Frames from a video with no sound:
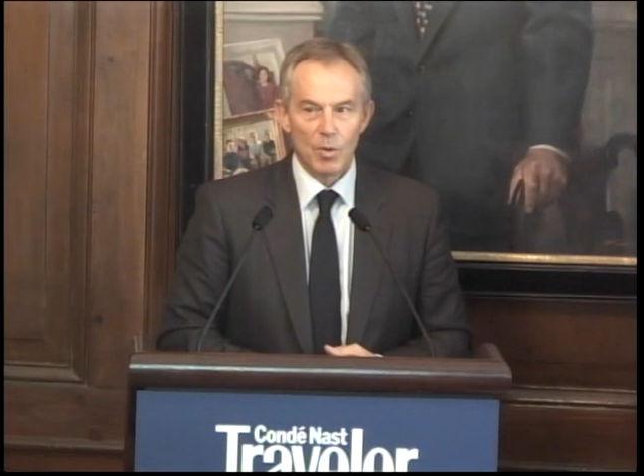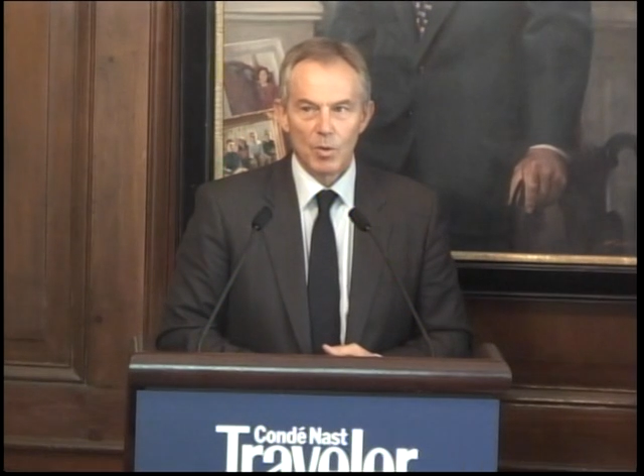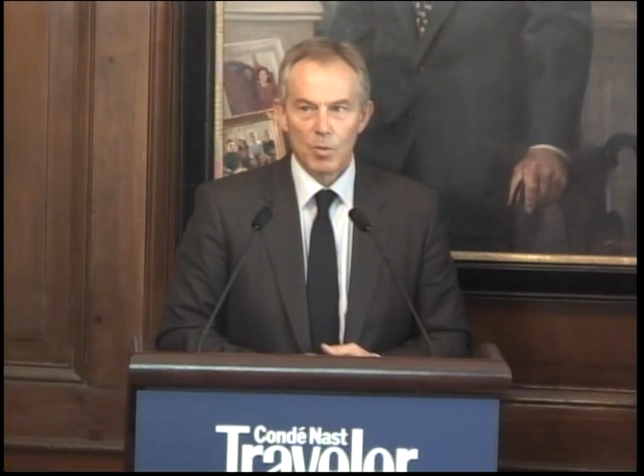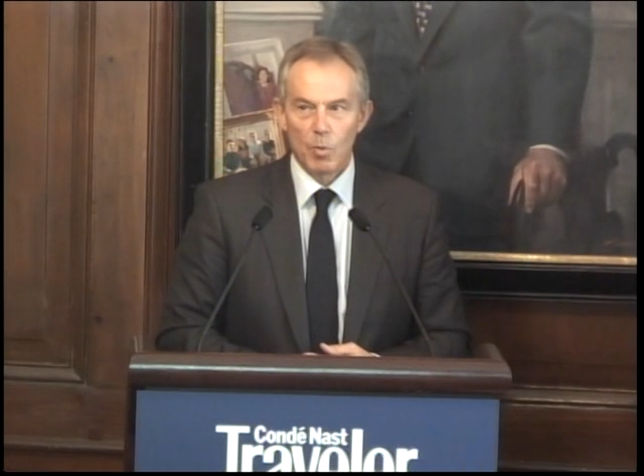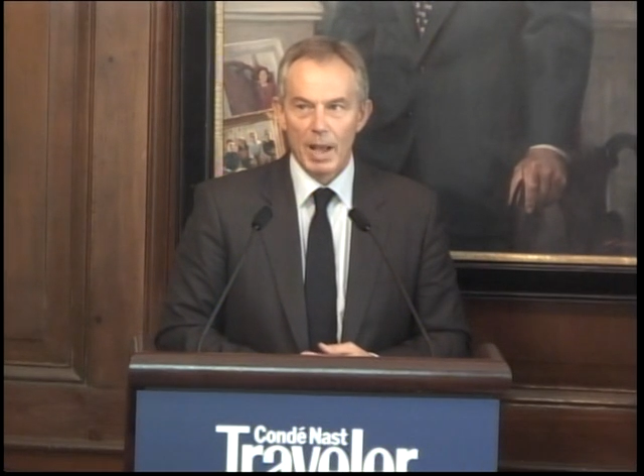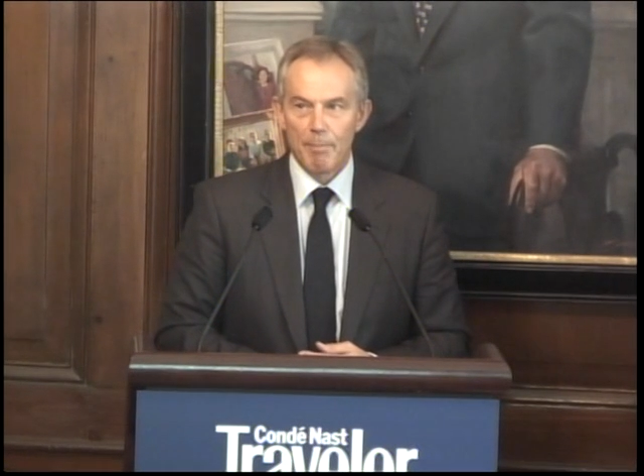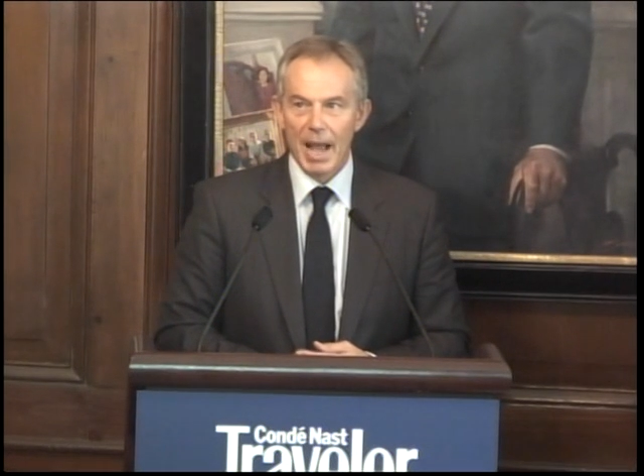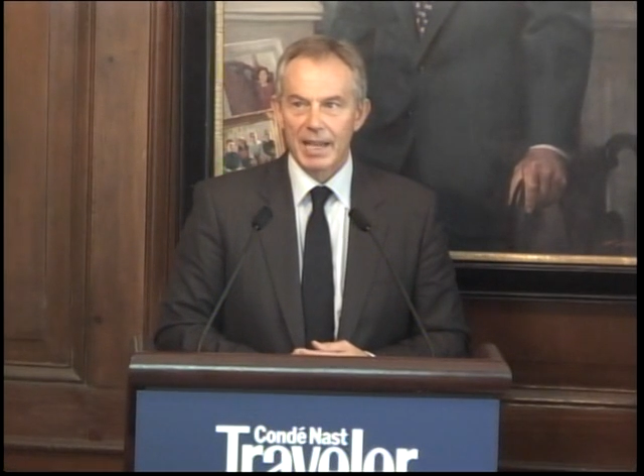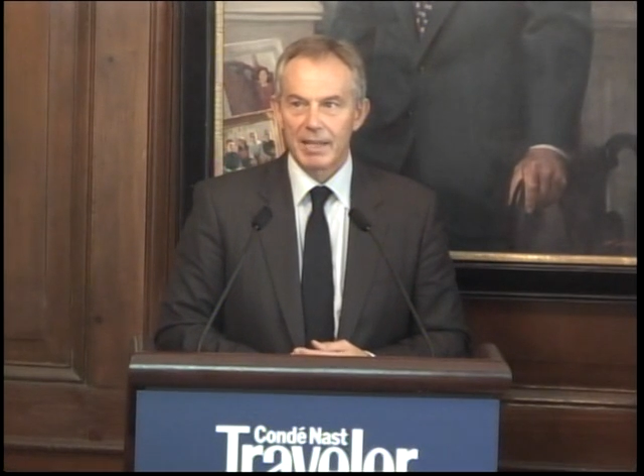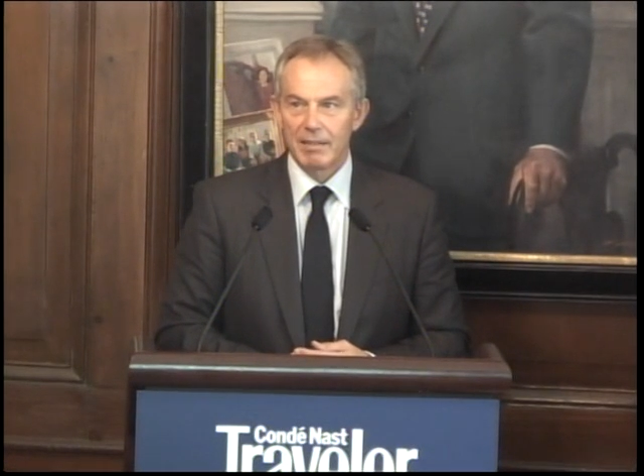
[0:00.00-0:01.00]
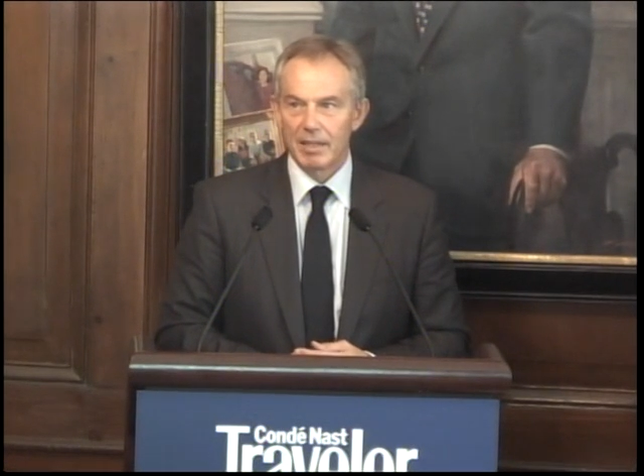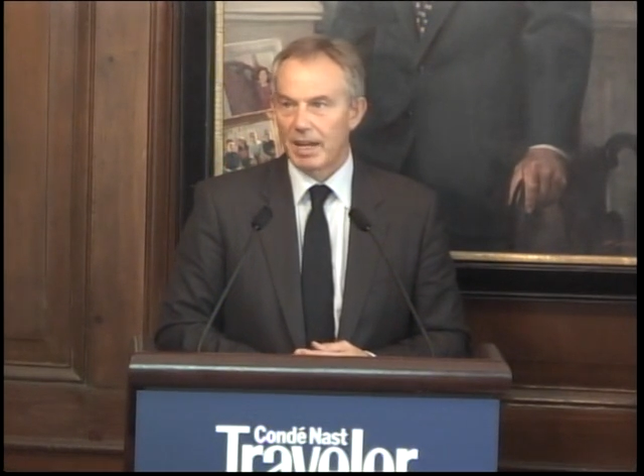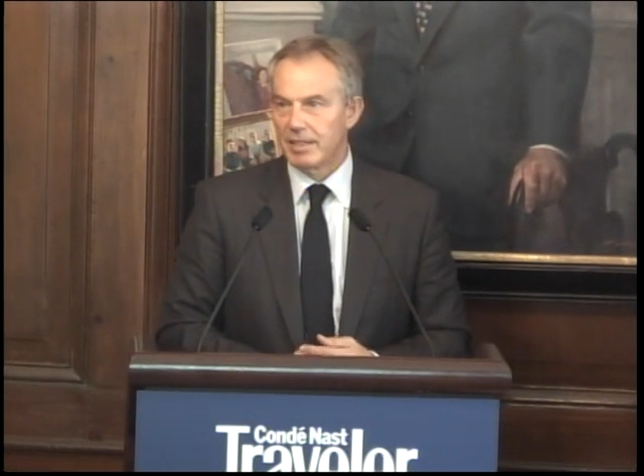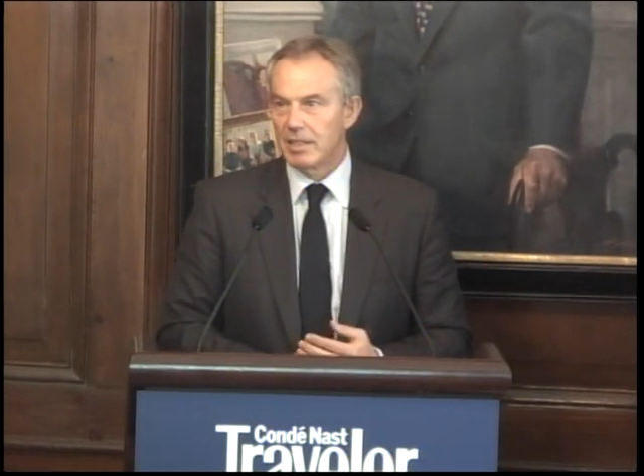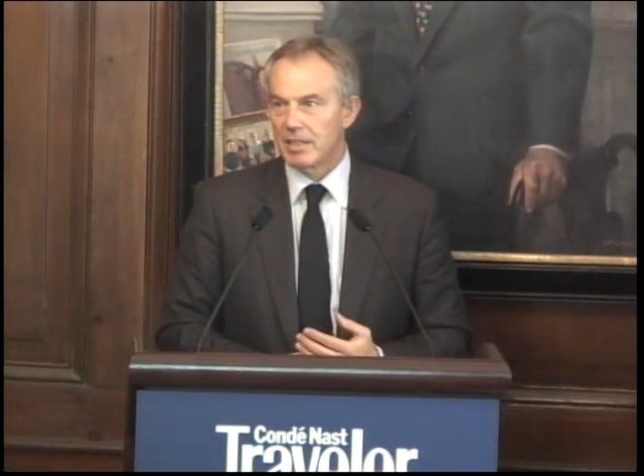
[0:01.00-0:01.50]
where back in the
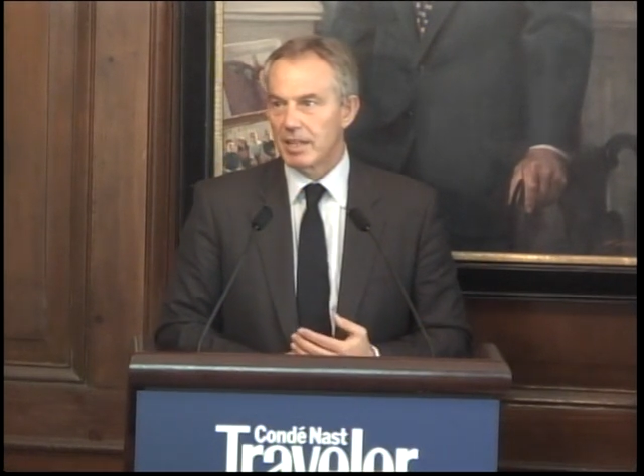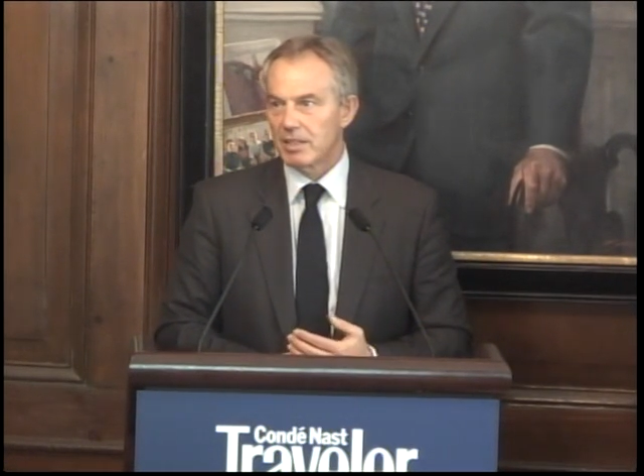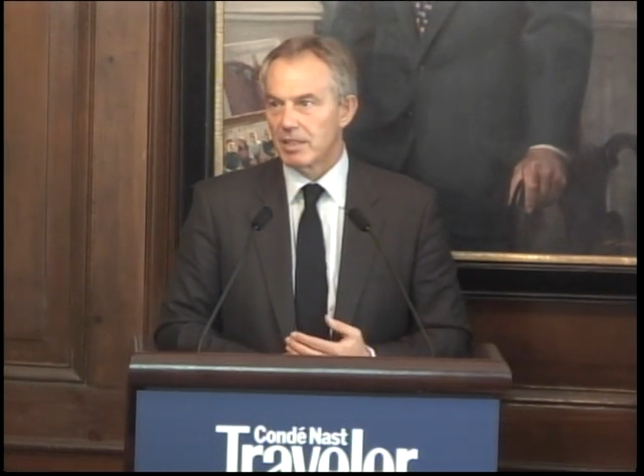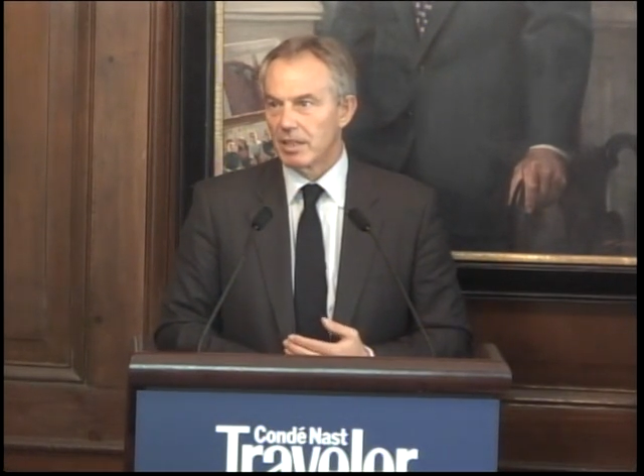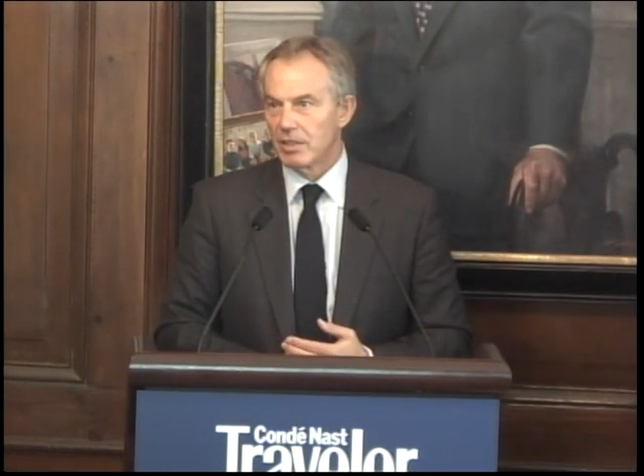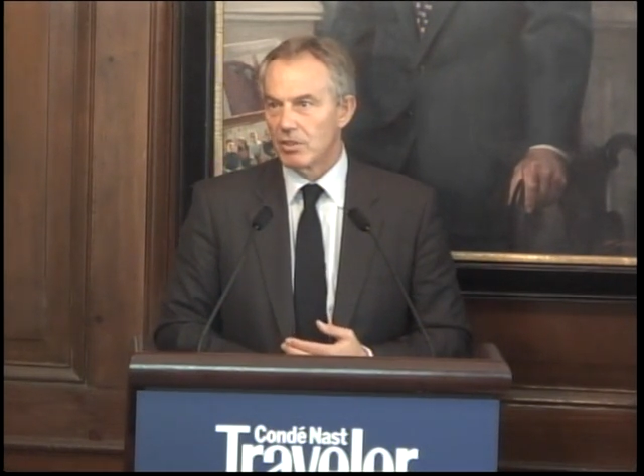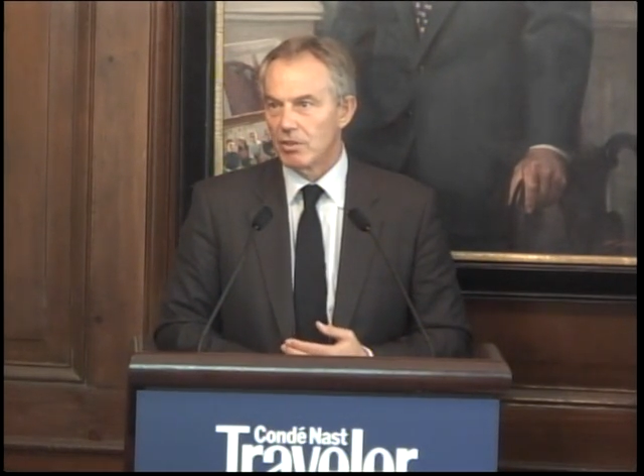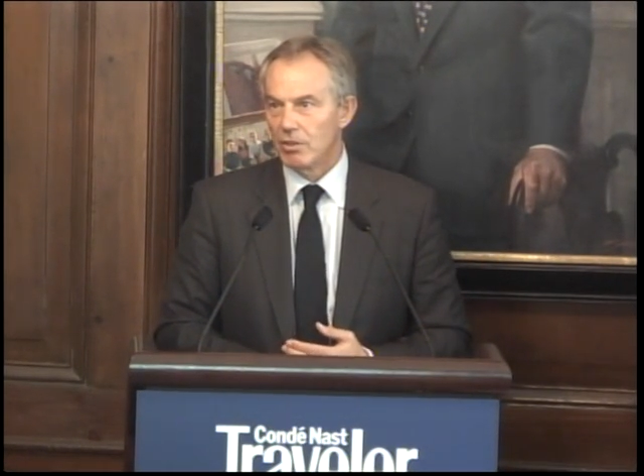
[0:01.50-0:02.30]
1960s,